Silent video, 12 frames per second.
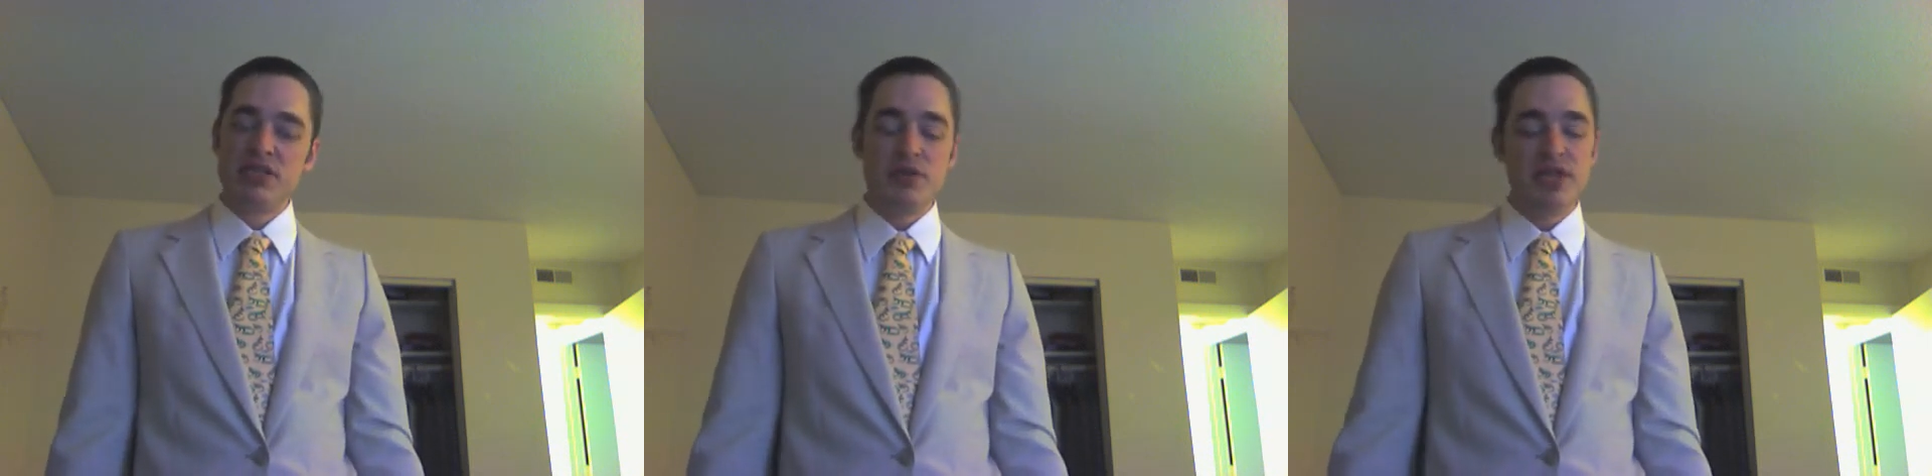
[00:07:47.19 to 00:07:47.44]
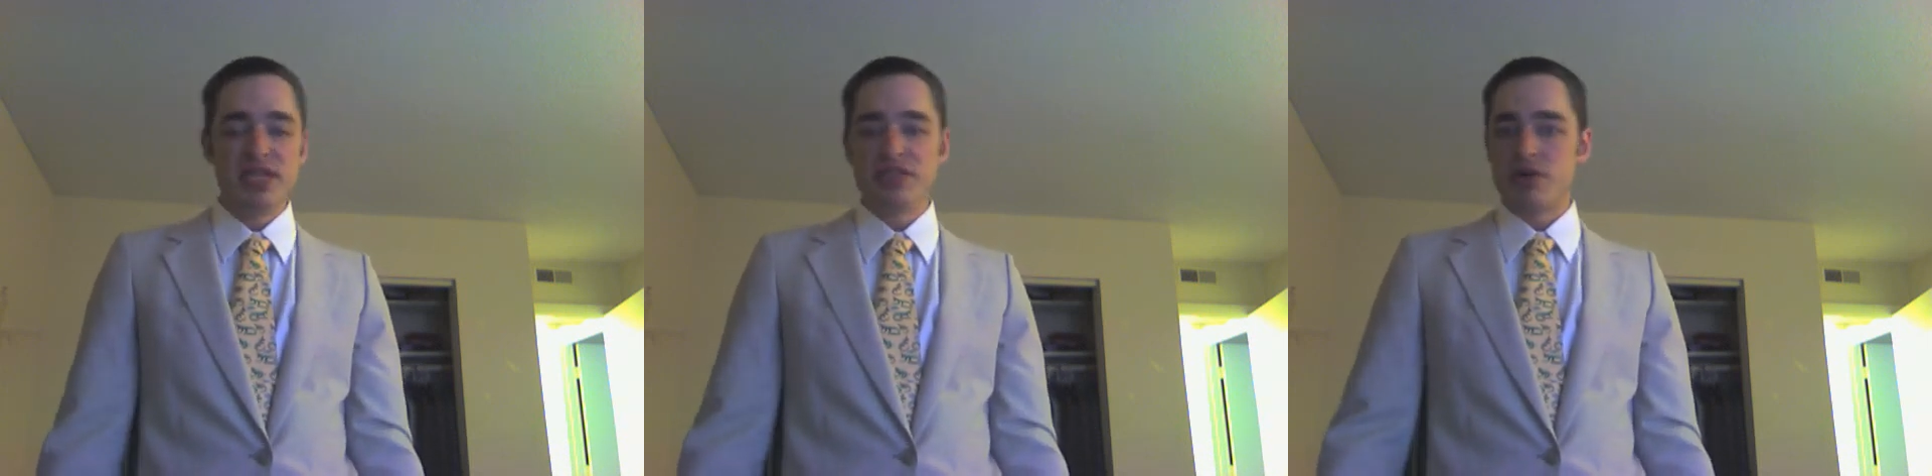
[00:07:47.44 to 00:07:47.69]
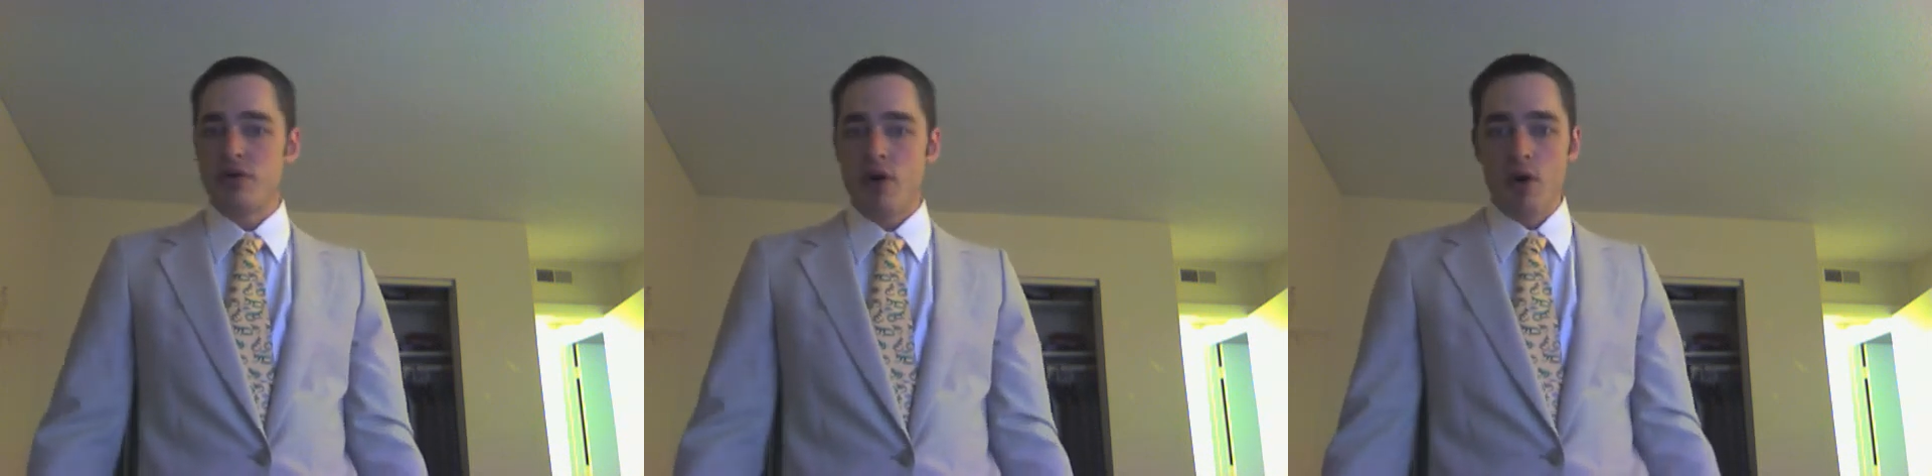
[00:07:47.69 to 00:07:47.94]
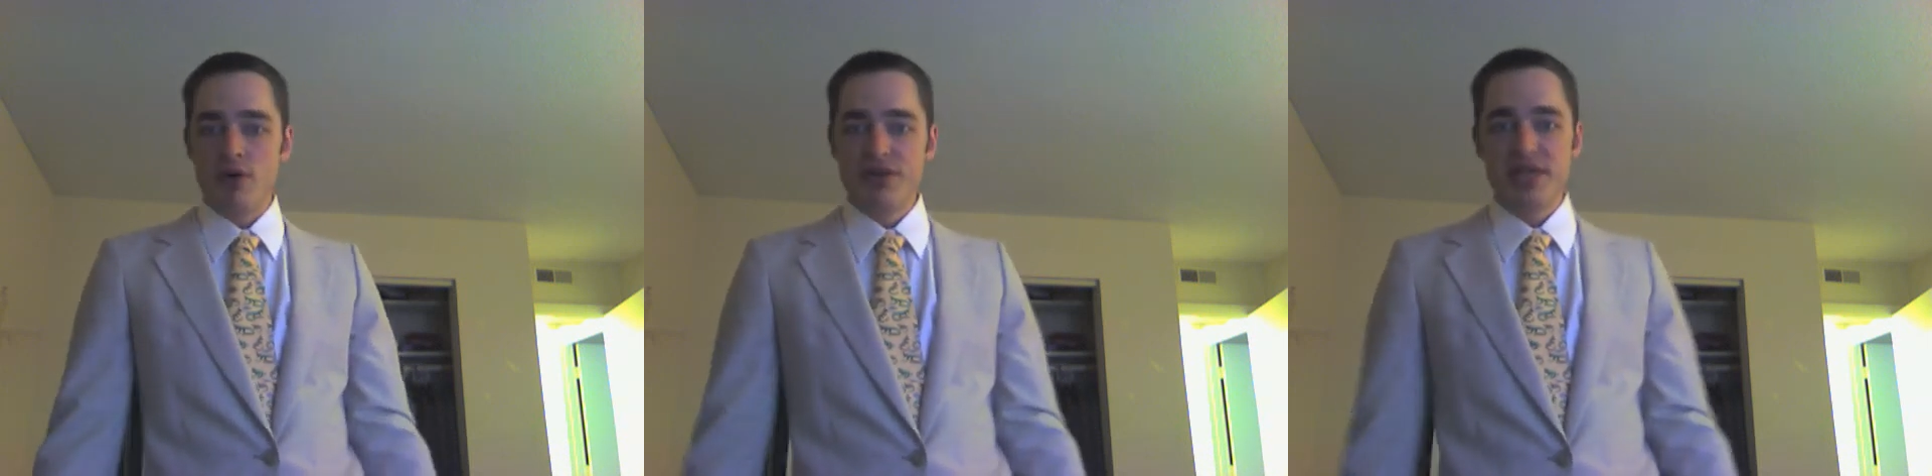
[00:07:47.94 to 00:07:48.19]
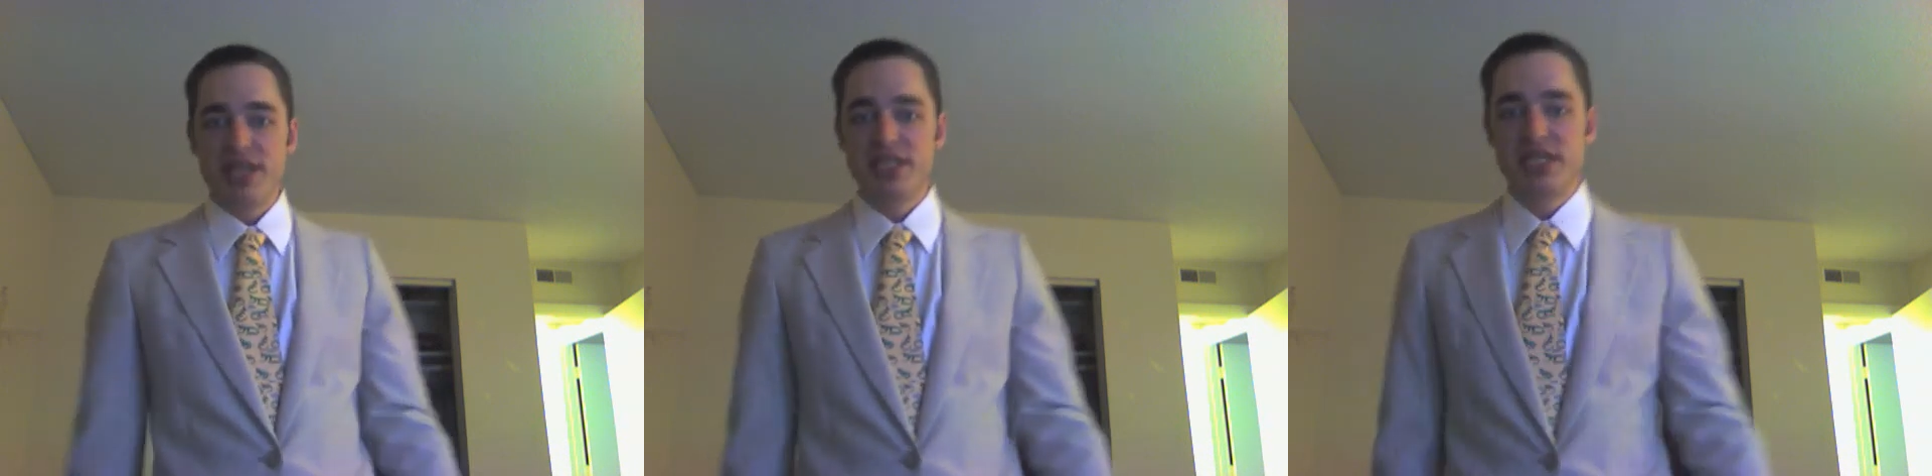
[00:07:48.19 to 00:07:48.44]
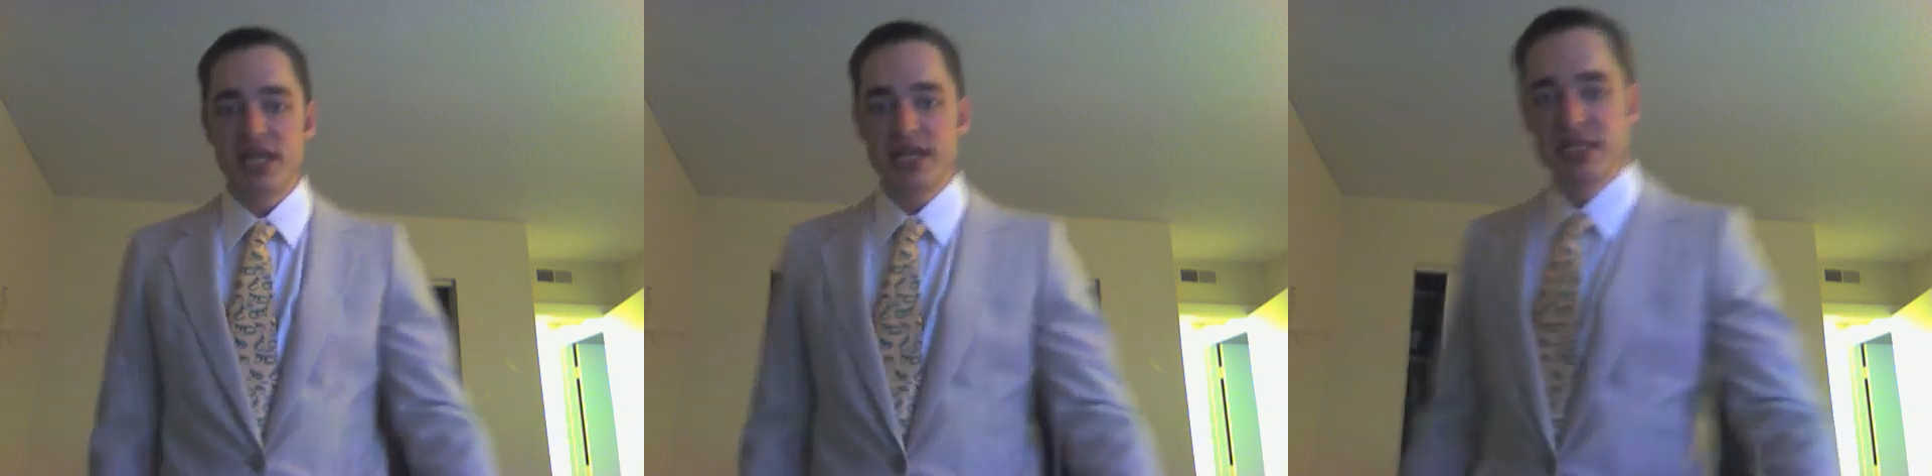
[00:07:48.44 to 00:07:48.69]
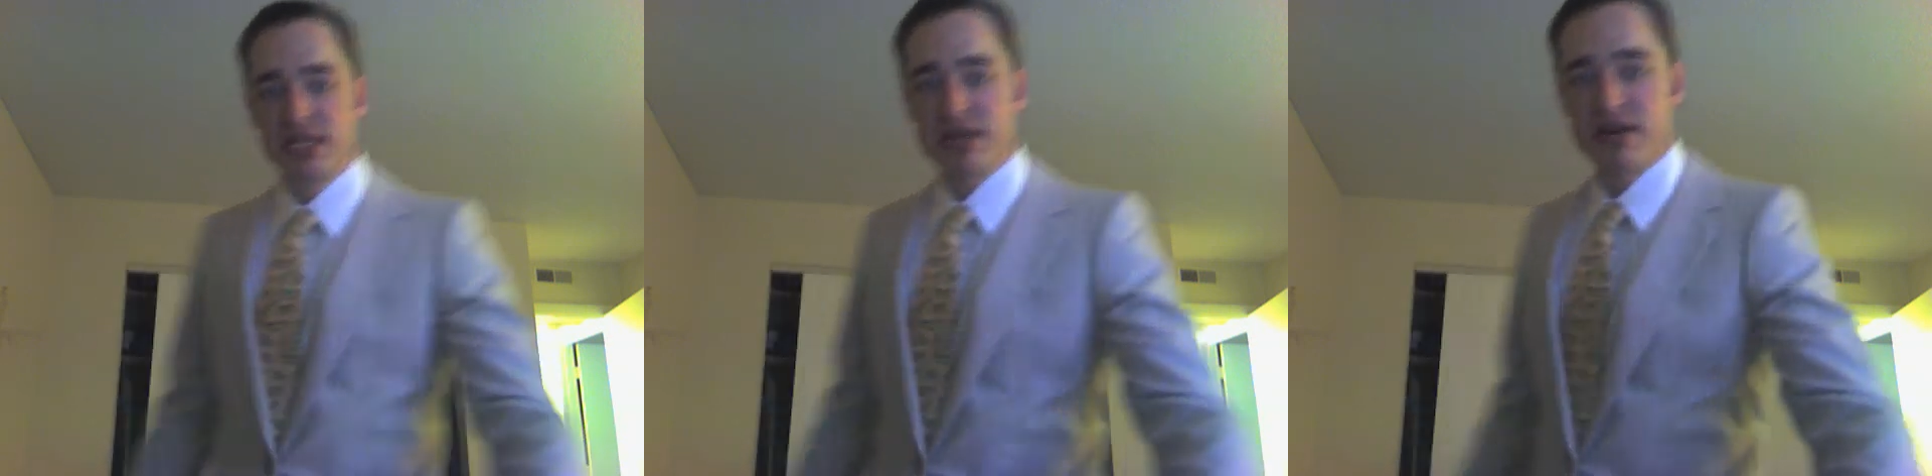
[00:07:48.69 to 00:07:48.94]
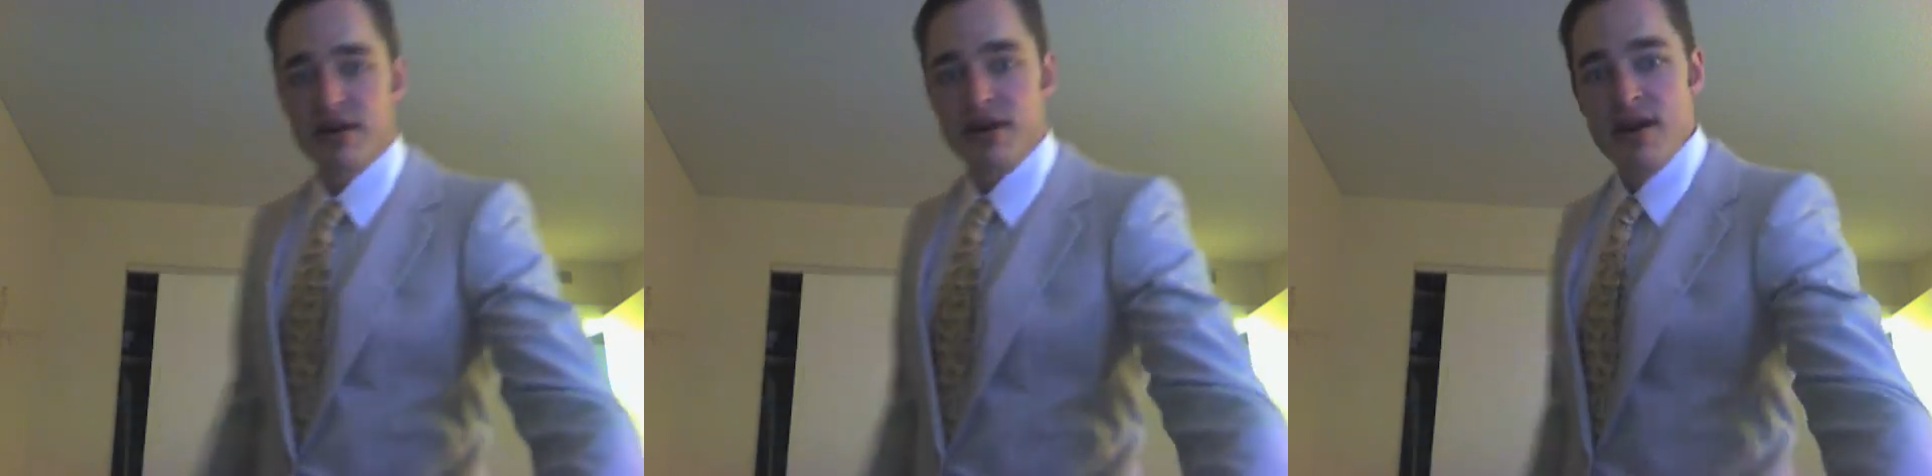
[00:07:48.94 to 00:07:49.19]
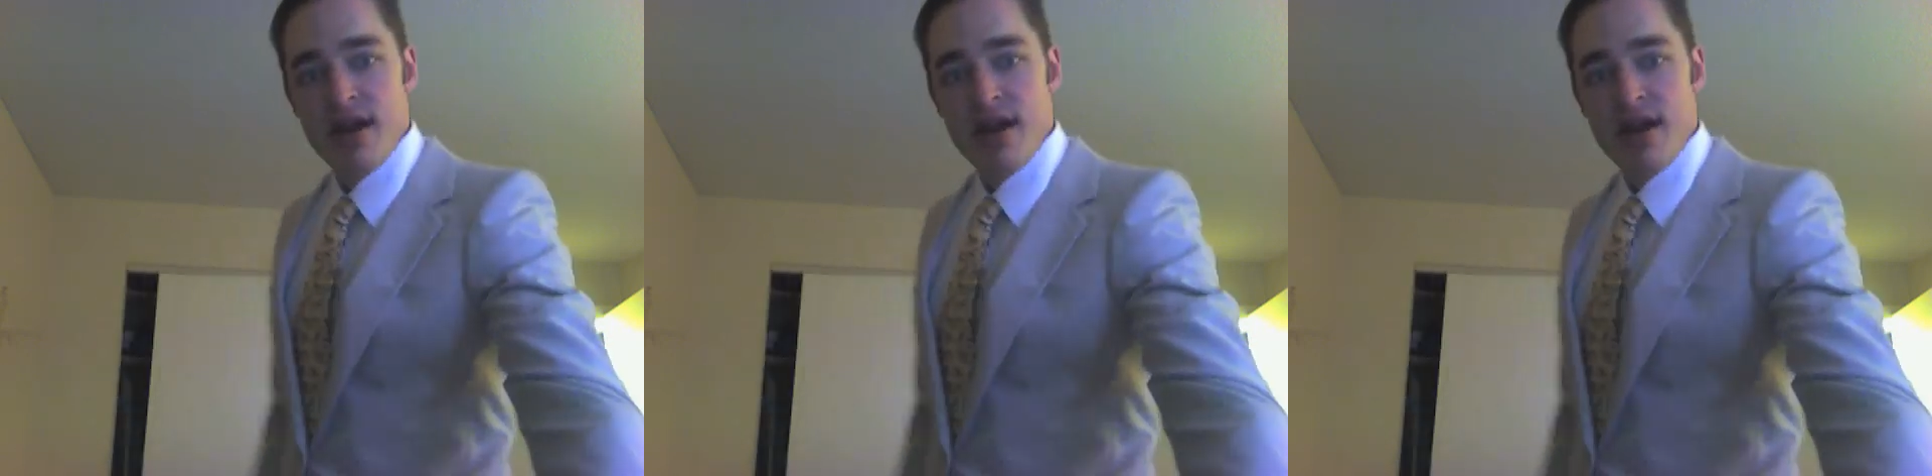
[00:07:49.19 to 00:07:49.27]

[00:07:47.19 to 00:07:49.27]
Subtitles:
So these are all things to consider.